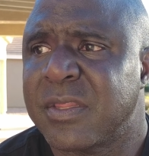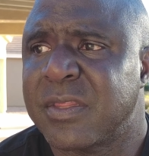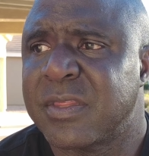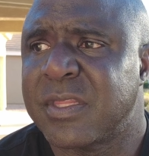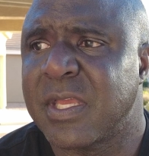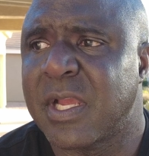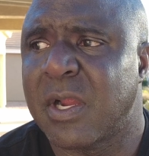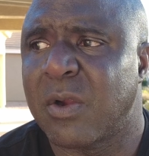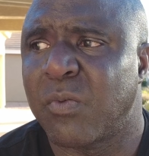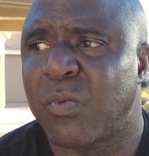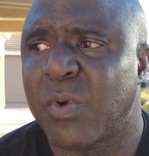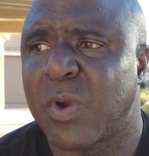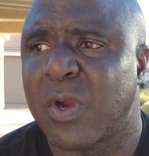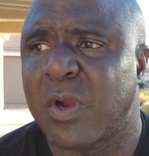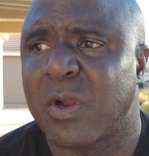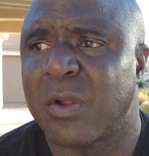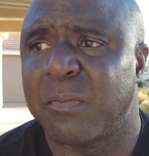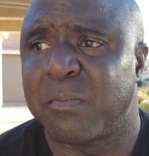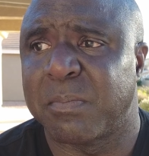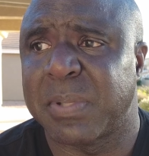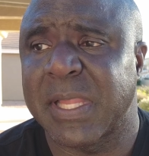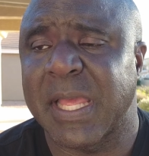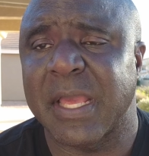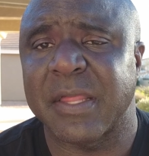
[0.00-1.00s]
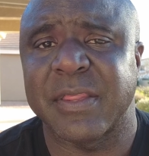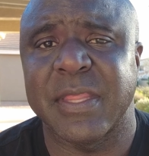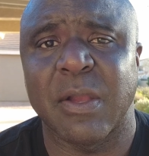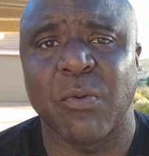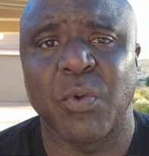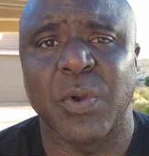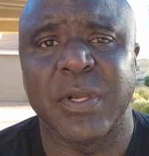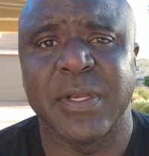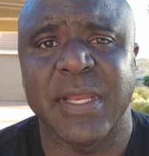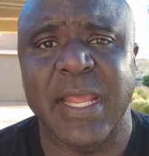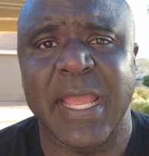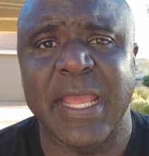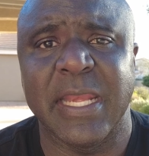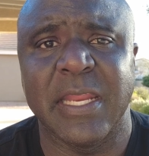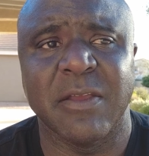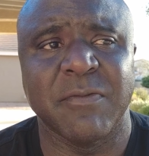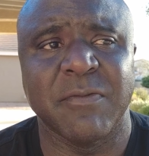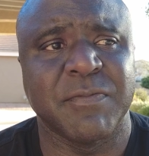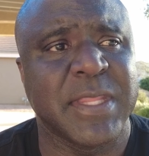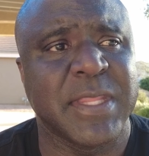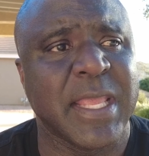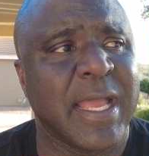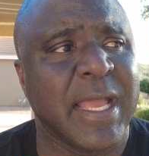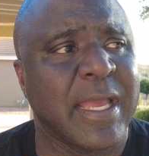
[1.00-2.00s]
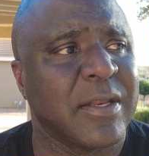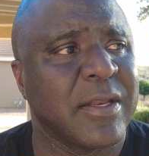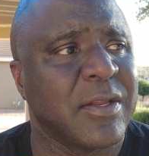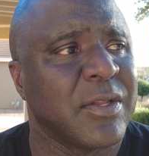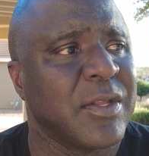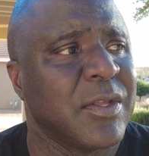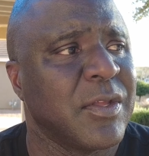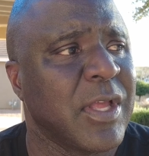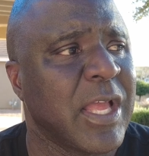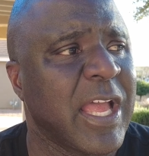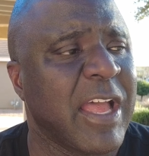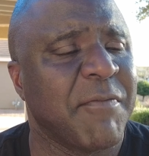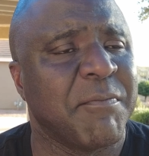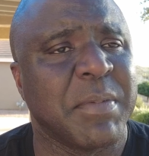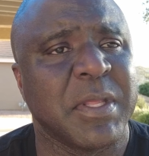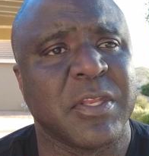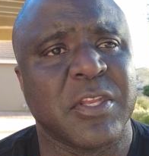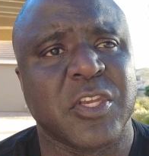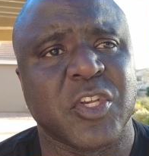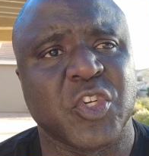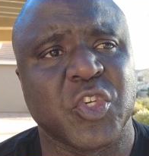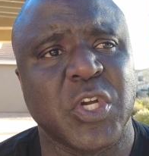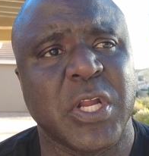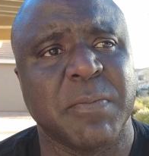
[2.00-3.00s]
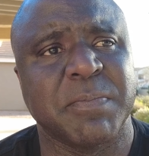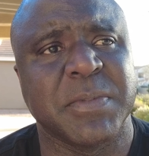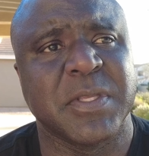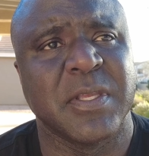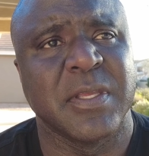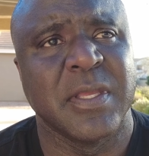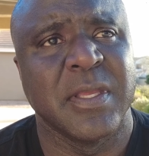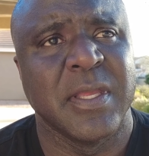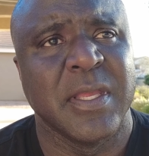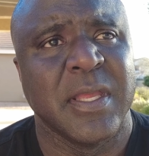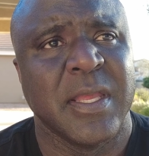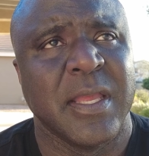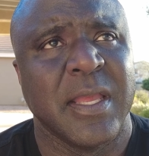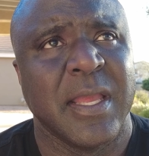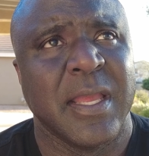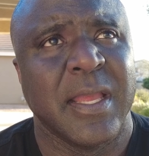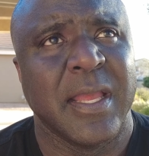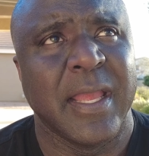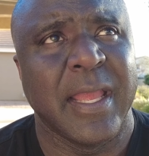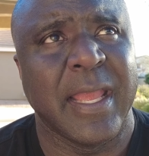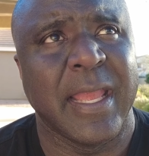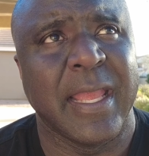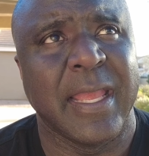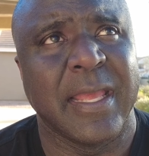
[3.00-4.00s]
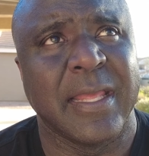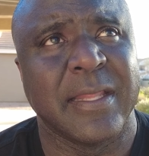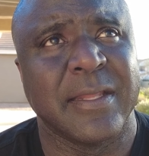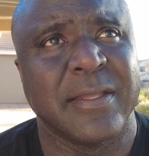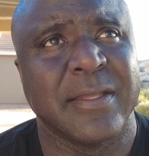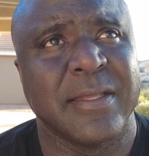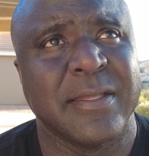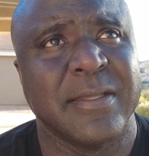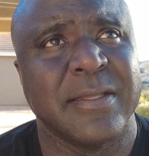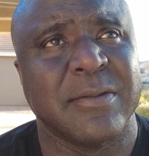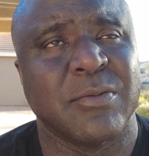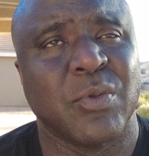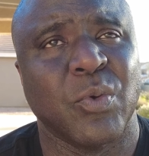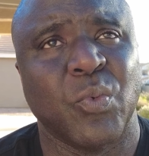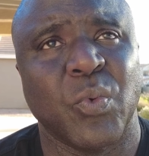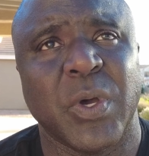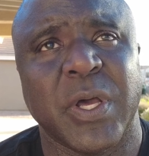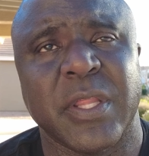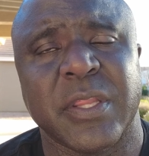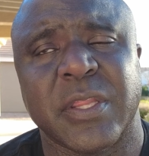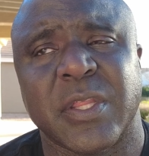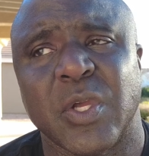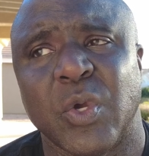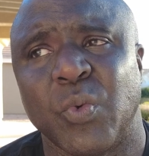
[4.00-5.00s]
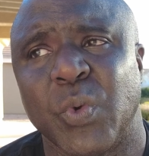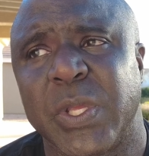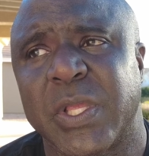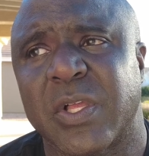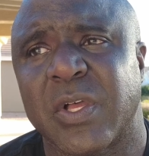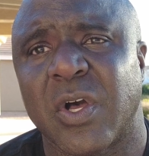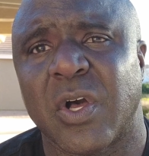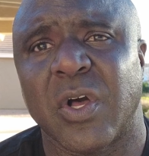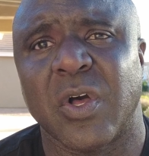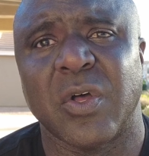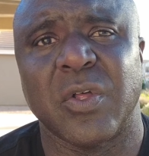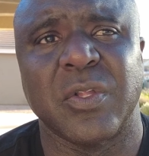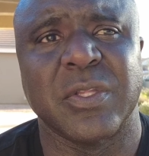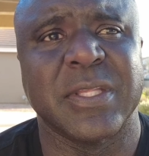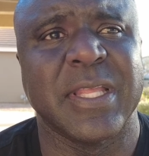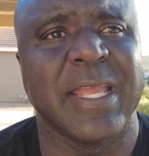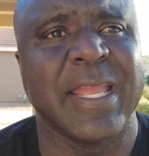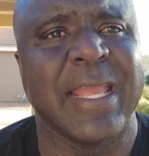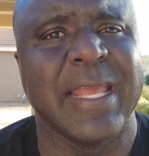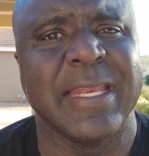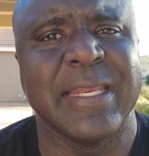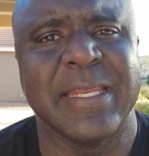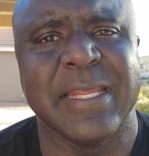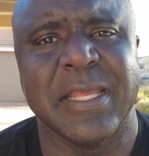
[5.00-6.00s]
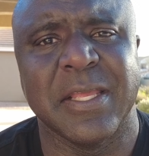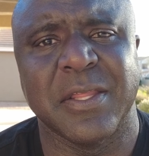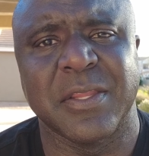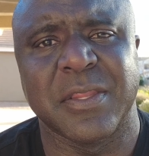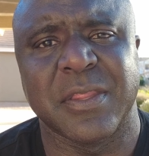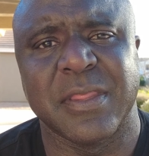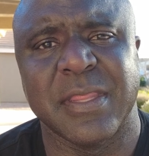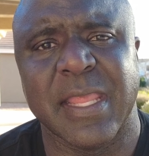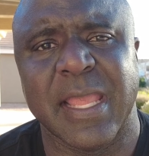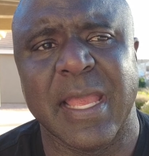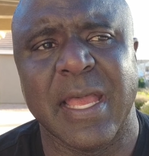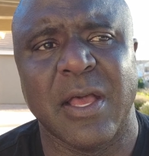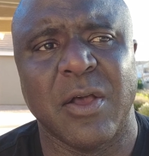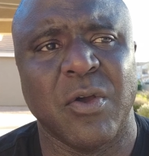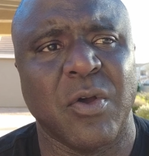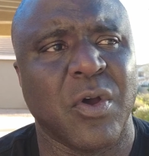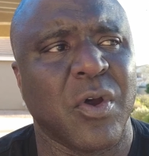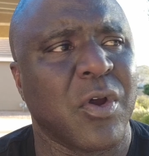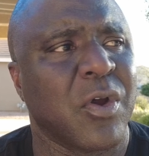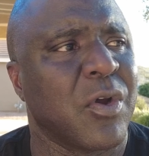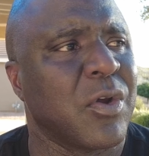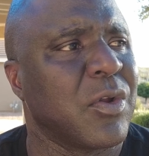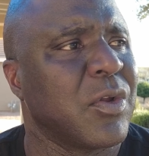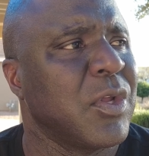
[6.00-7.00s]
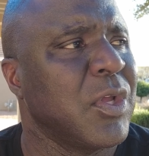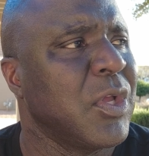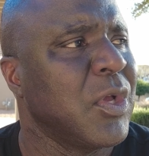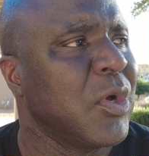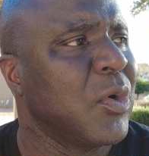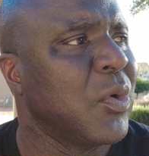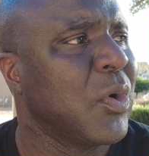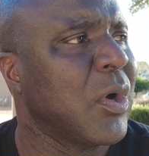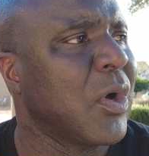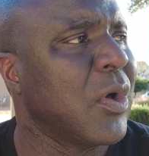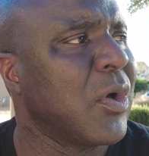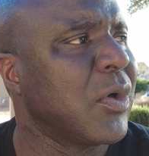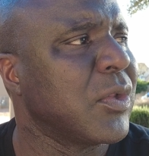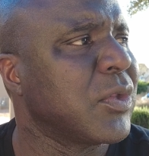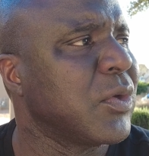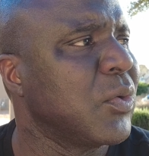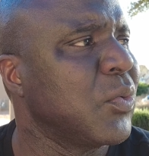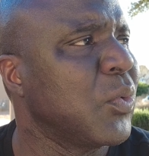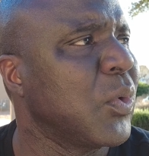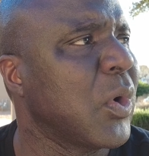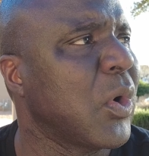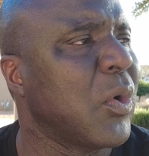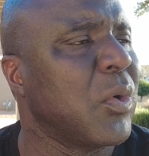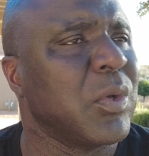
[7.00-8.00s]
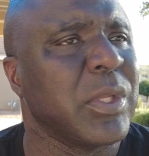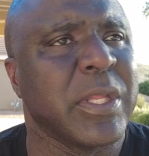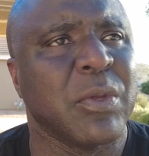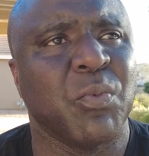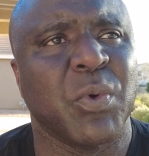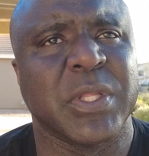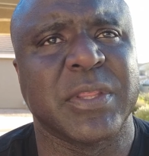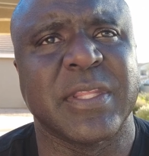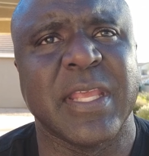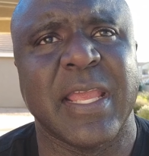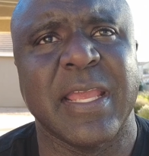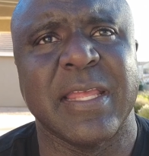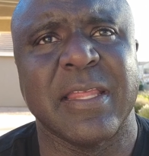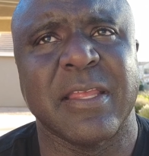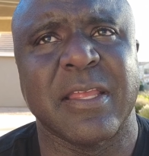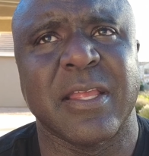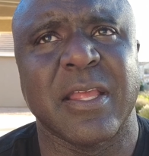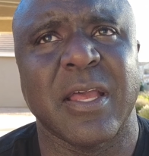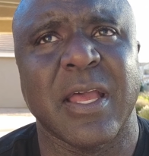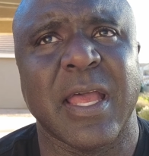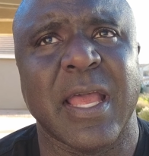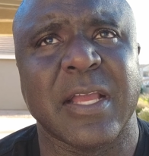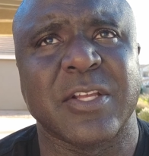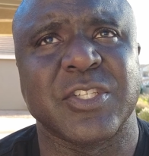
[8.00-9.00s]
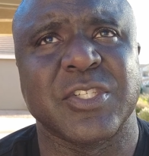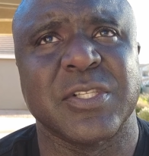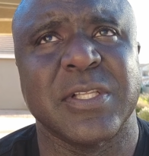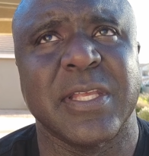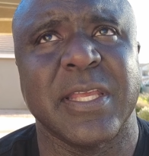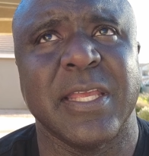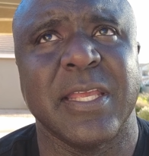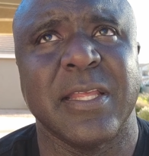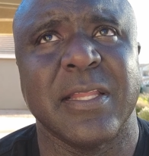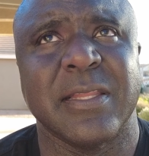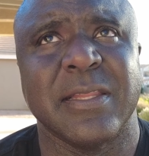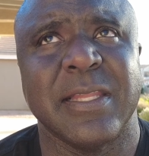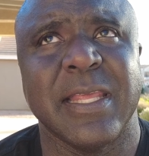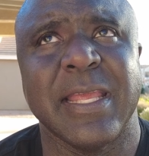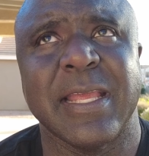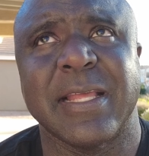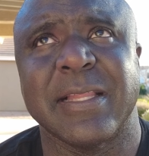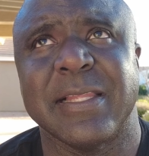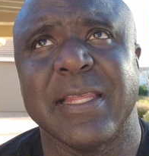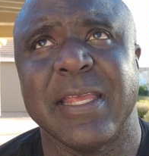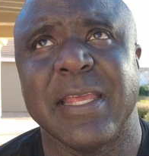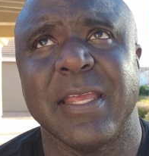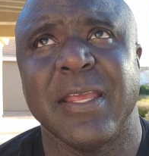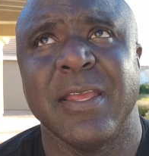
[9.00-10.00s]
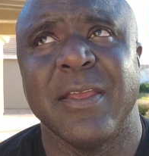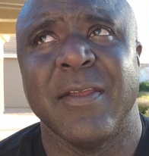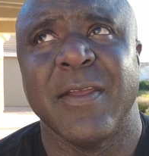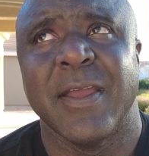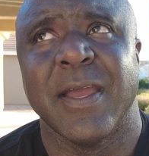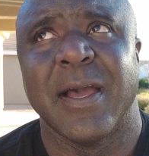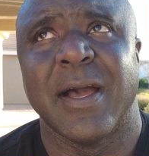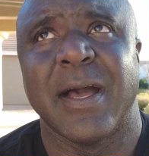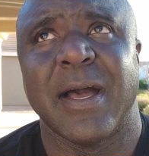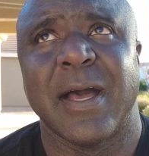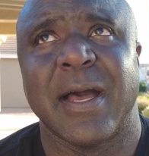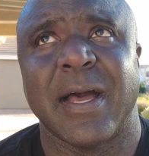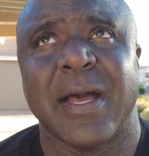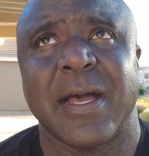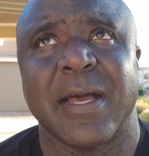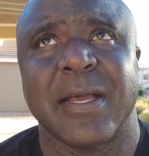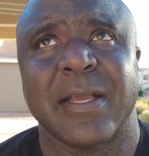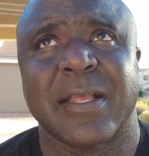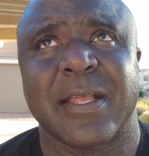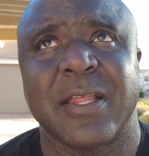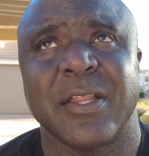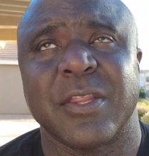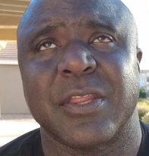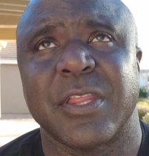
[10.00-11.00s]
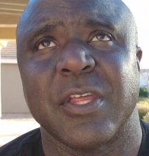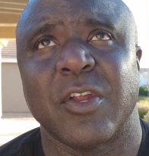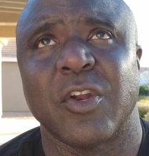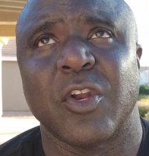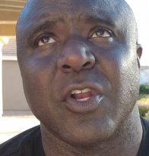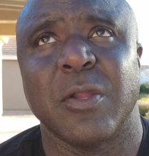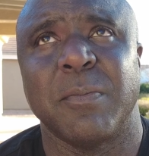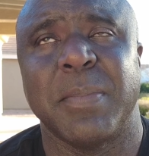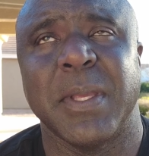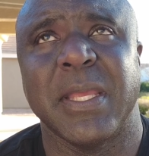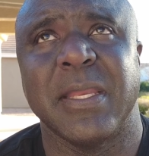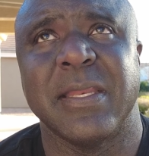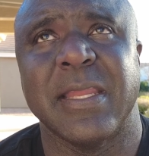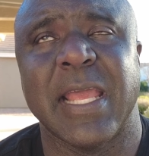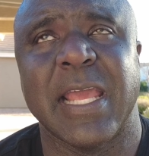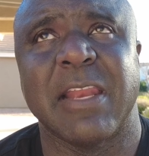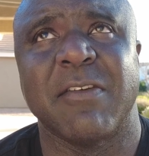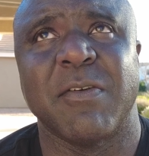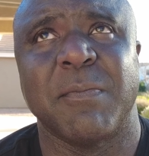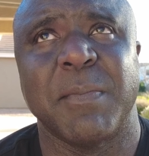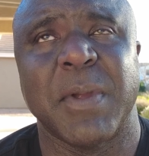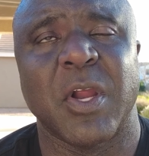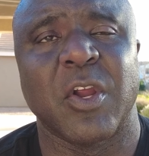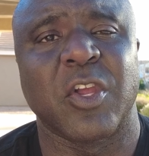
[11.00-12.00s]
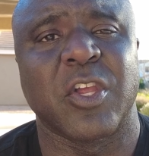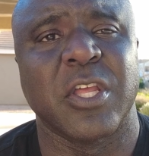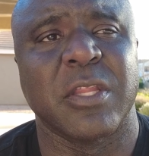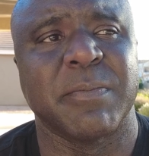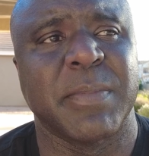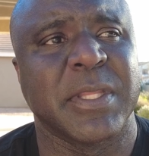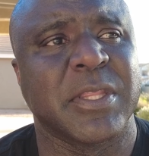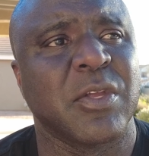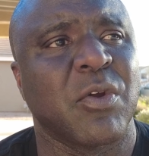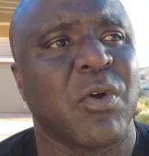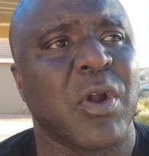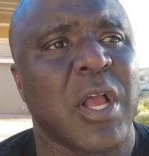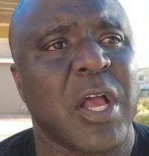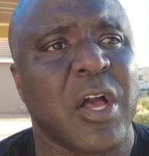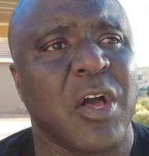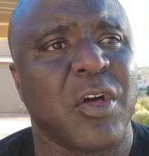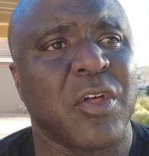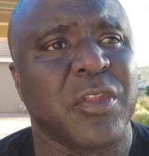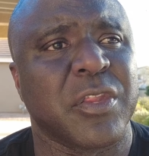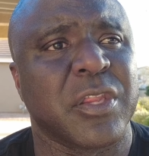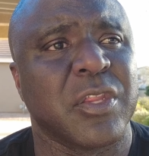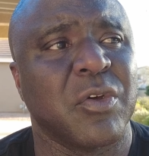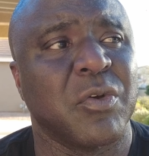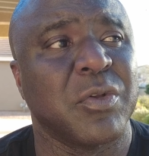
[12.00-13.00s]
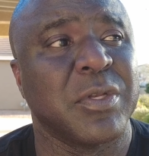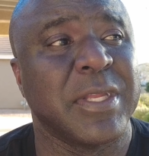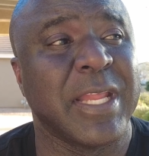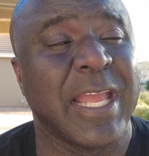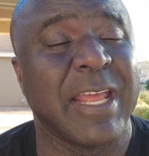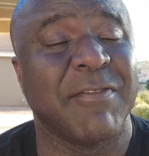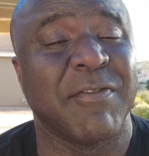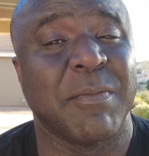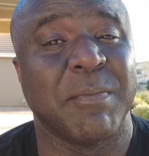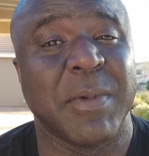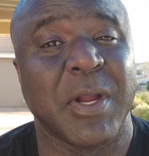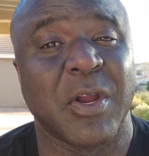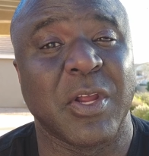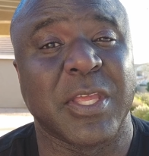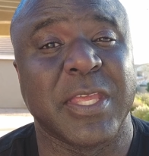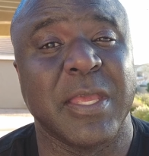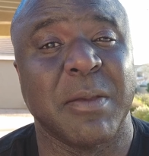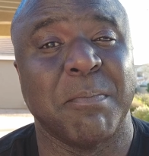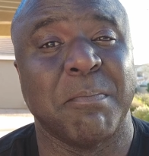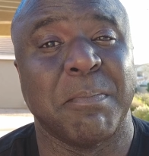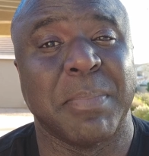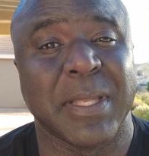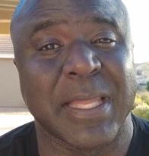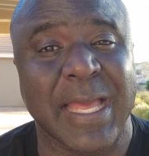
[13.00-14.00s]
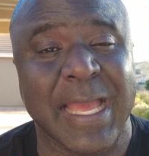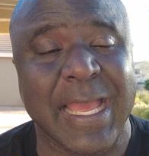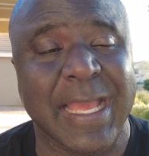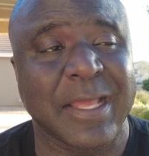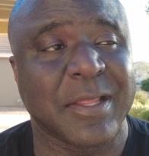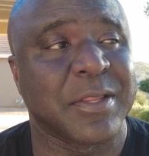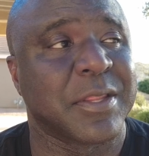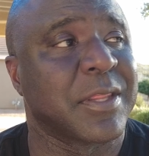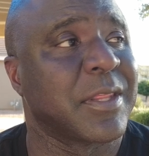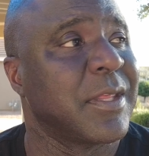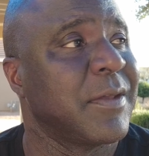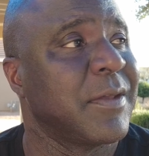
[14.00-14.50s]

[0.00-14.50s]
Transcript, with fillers: there were blacks that were native that have been stripped and the ones who we call the indians now are only what they actually legally uh, consider to be native Americans. but there were also native american blacks